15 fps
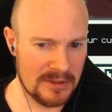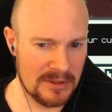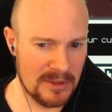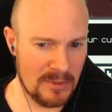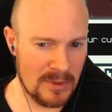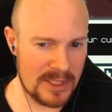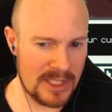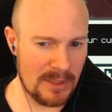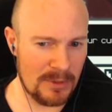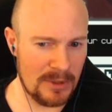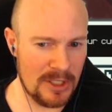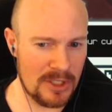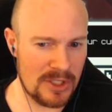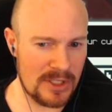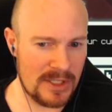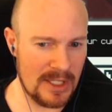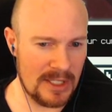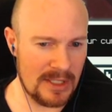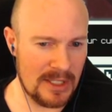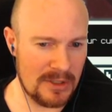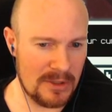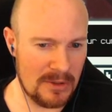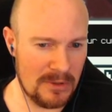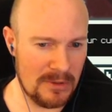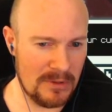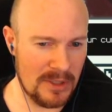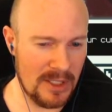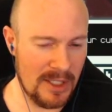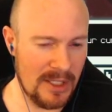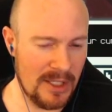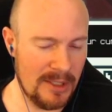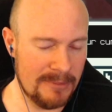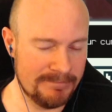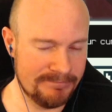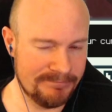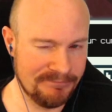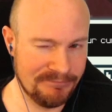what's that religious thing they do? Um,